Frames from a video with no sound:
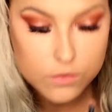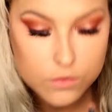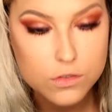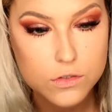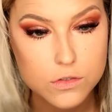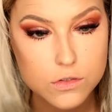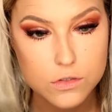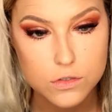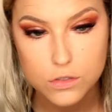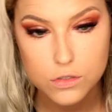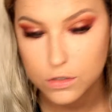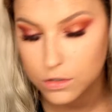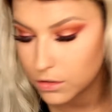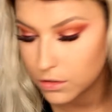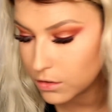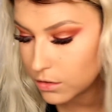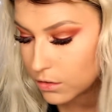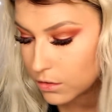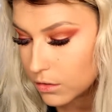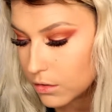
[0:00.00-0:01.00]

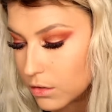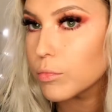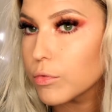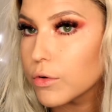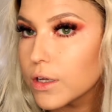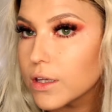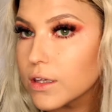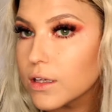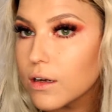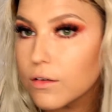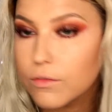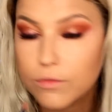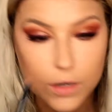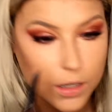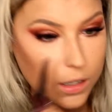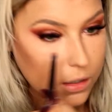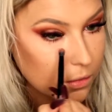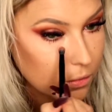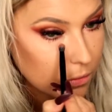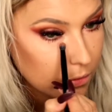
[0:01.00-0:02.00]
To bring that
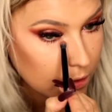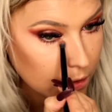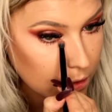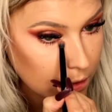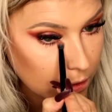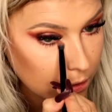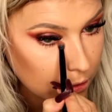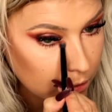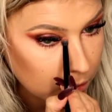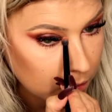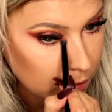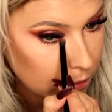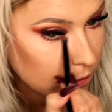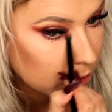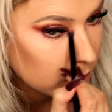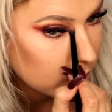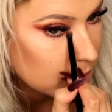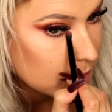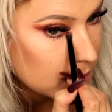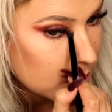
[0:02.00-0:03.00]
around a little,
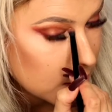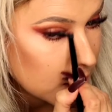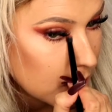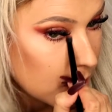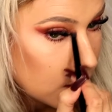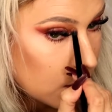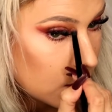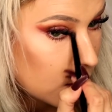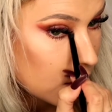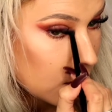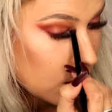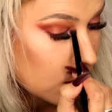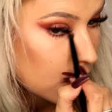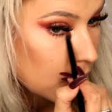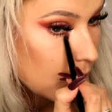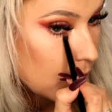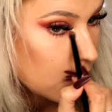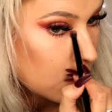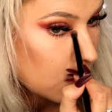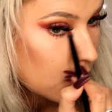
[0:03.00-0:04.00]
do you see?
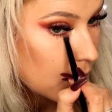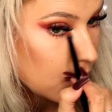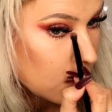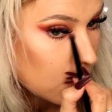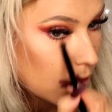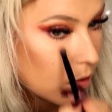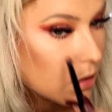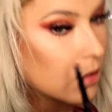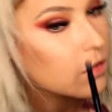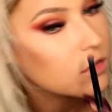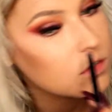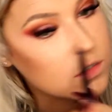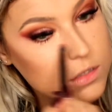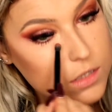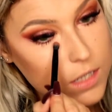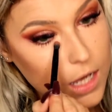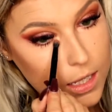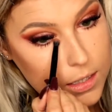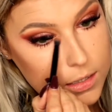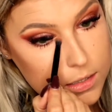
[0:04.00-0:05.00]

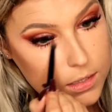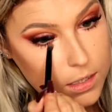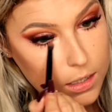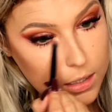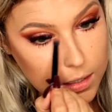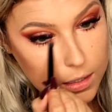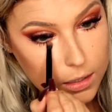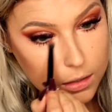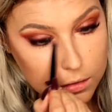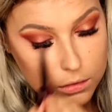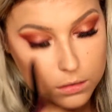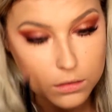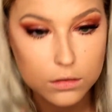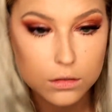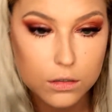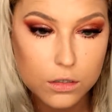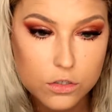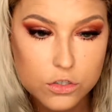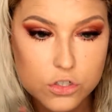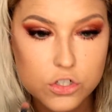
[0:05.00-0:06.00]
Just adds a
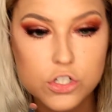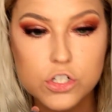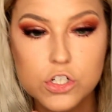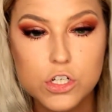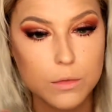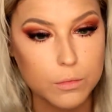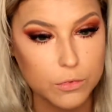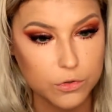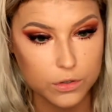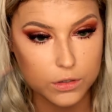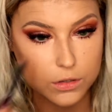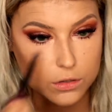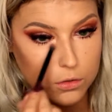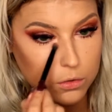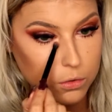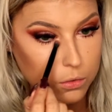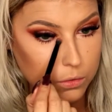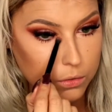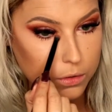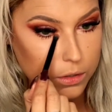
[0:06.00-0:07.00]
little shimmer in the
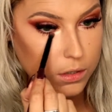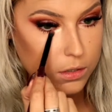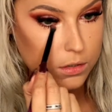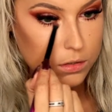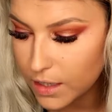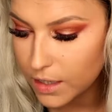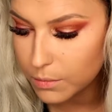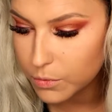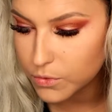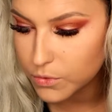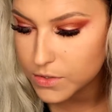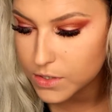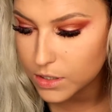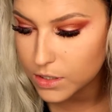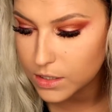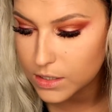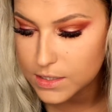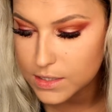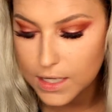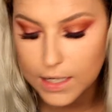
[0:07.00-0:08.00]
corner. Then I'm also
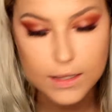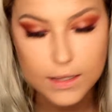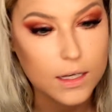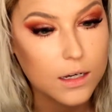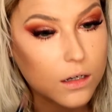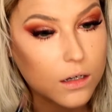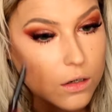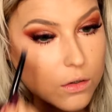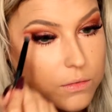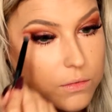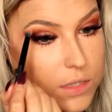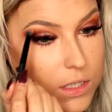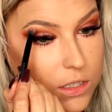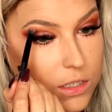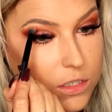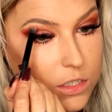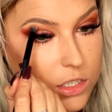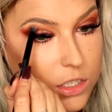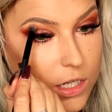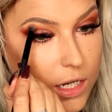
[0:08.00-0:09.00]
gonna take that Gold
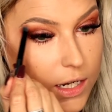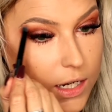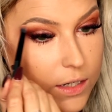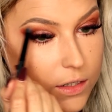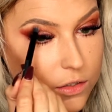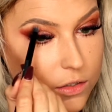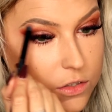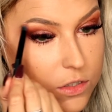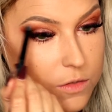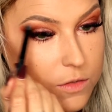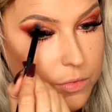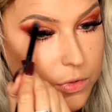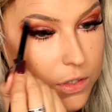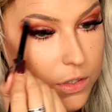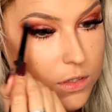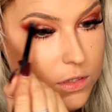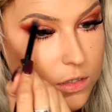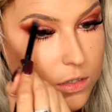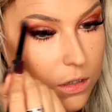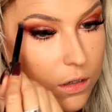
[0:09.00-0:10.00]
Digger shade and just put
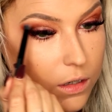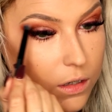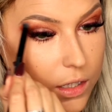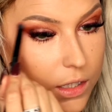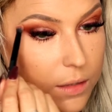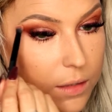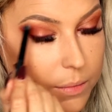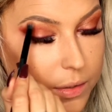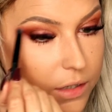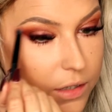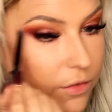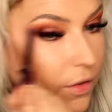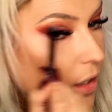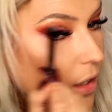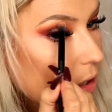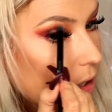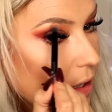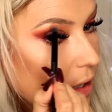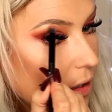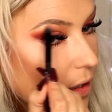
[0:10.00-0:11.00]
a tiny bit of
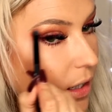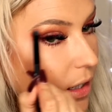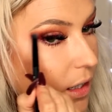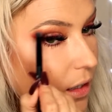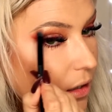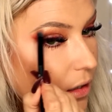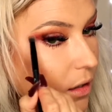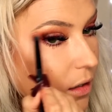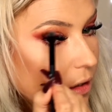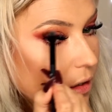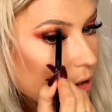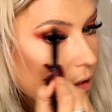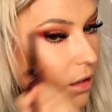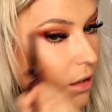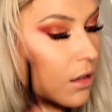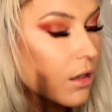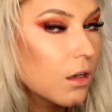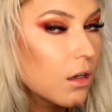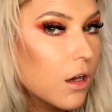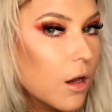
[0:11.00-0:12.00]
highlight.
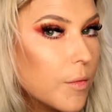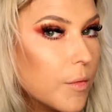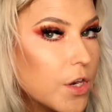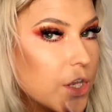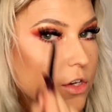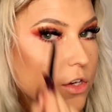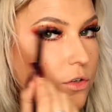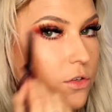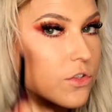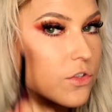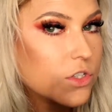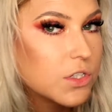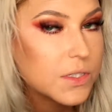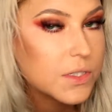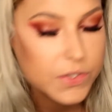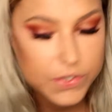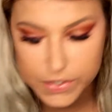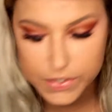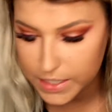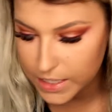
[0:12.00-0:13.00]
I mean, you can just
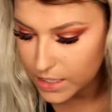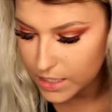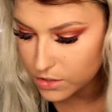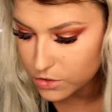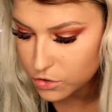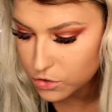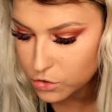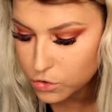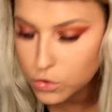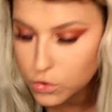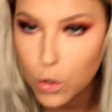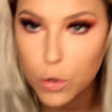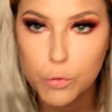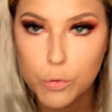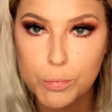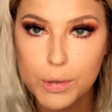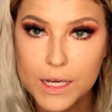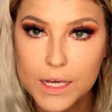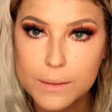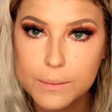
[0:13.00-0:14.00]
see it's so
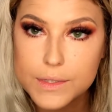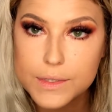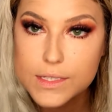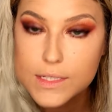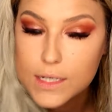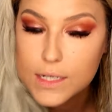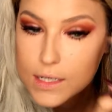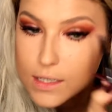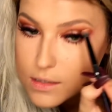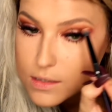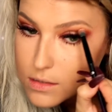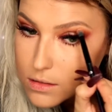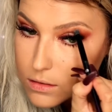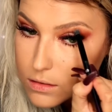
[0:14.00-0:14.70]
pigmented.